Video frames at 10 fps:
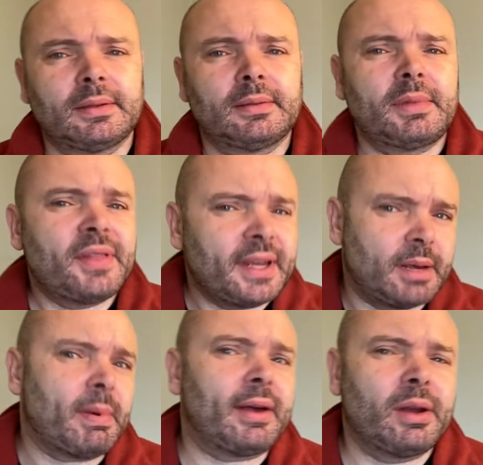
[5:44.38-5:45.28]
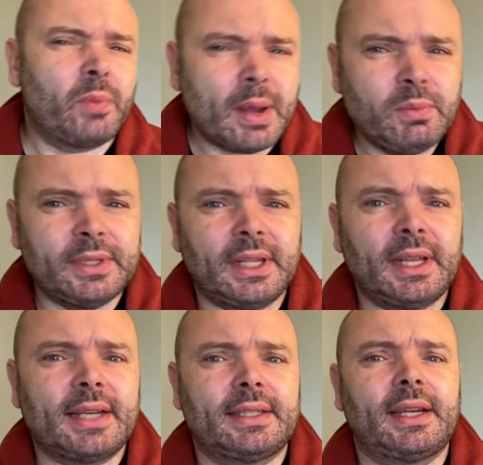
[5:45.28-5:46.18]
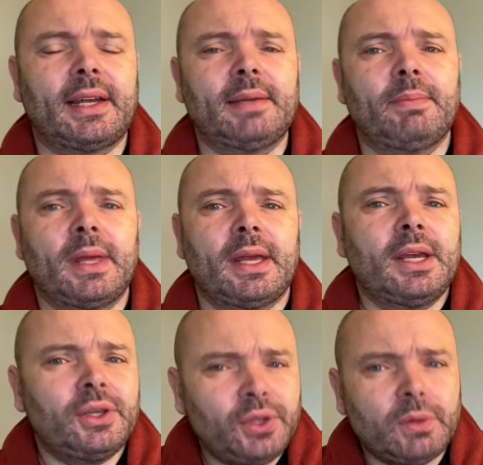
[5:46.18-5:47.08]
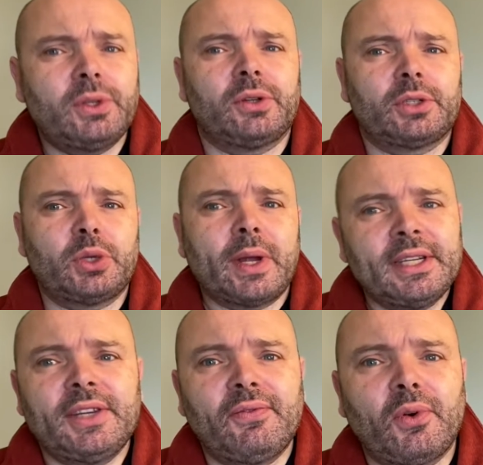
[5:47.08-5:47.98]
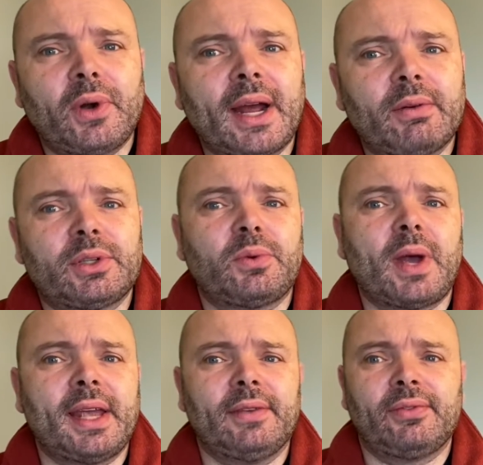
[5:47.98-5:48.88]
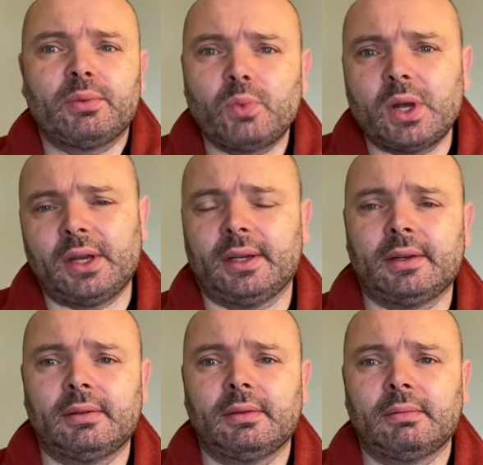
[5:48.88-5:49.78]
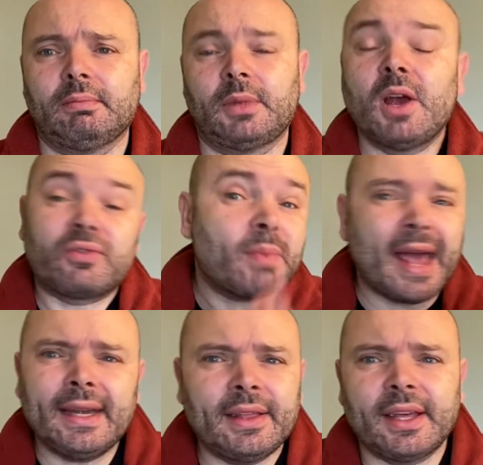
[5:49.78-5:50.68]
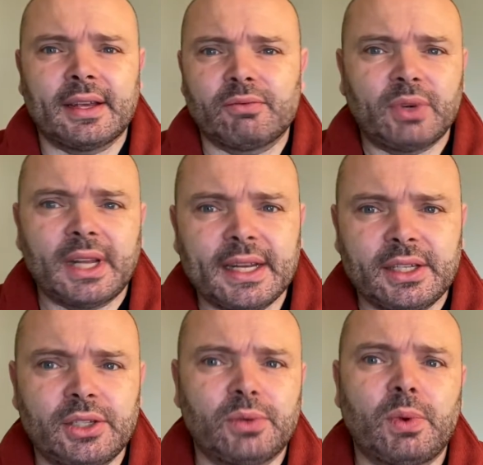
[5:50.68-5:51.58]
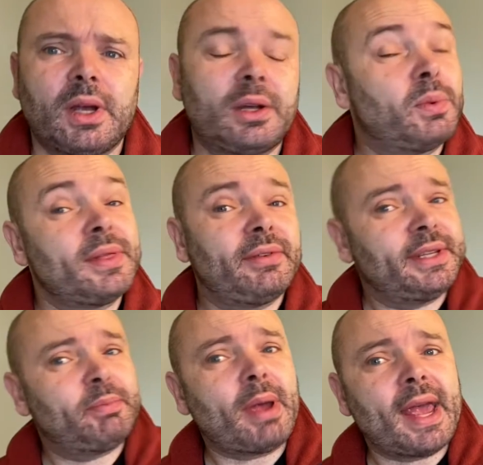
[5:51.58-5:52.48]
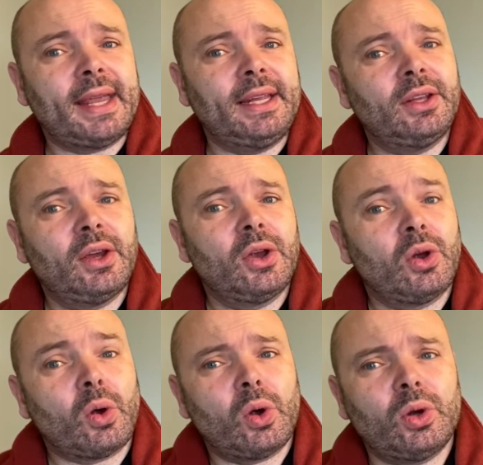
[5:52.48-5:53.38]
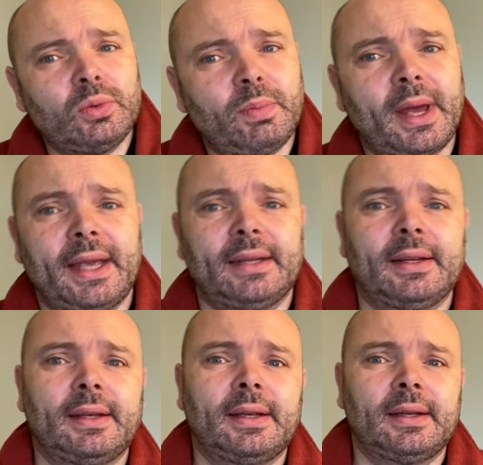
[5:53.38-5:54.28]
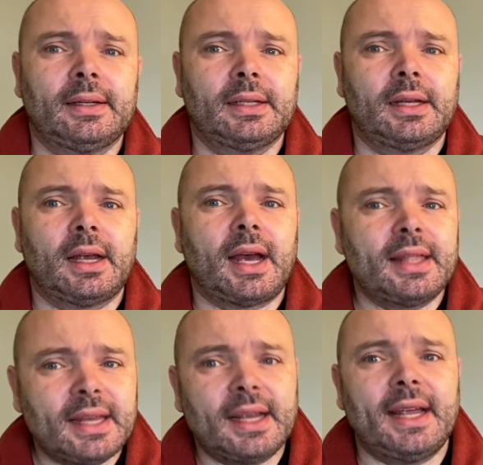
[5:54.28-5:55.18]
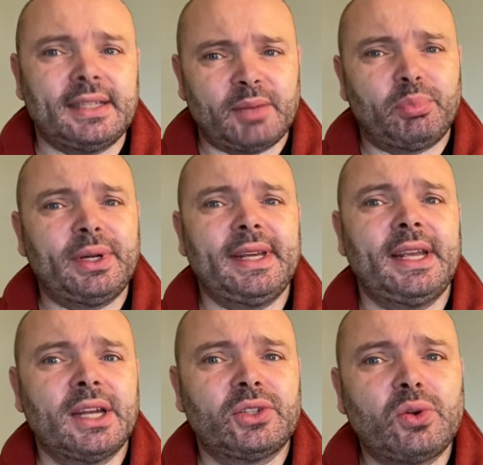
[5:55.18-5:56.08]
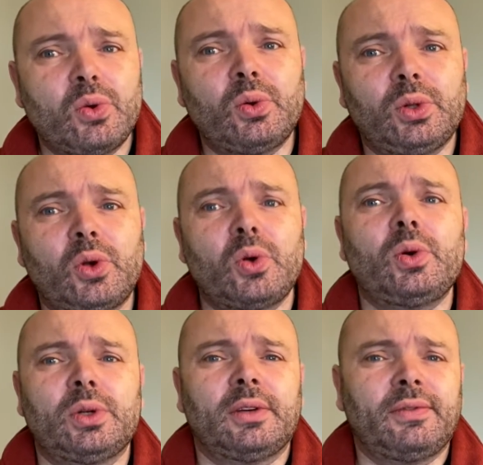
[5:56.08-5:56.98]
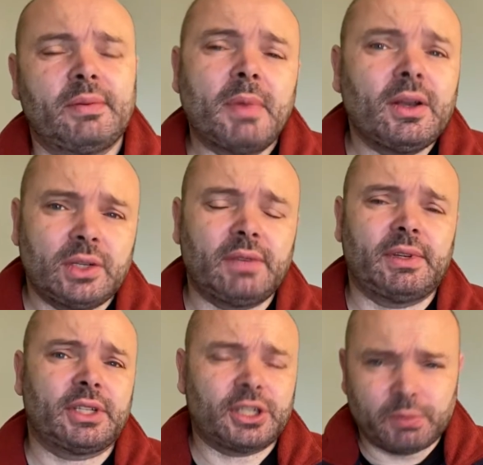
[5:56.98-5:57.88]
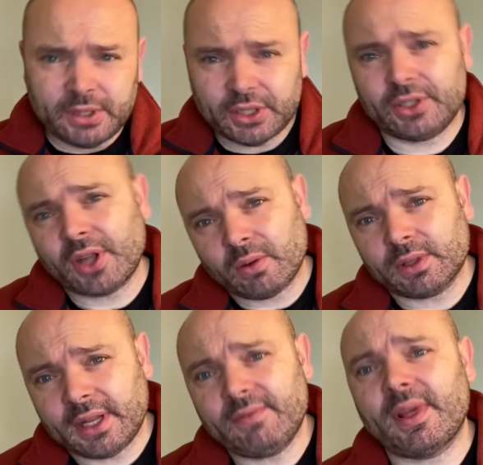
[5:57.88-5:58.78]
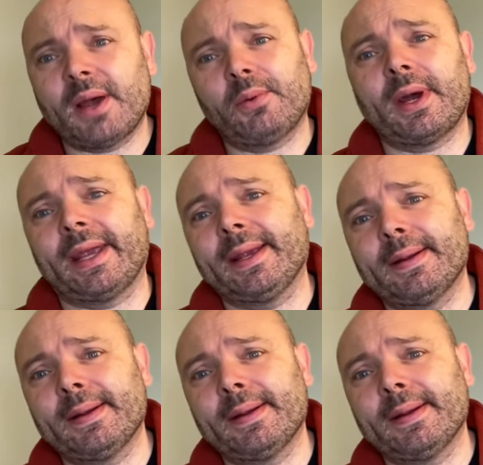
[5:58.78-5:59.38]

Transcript: But think about it. When was the last time you took 24 hours away from work? From anything related to work, whether it's paid or unpaid? I think it's a pretty tall order for most of us because we just don't live that way.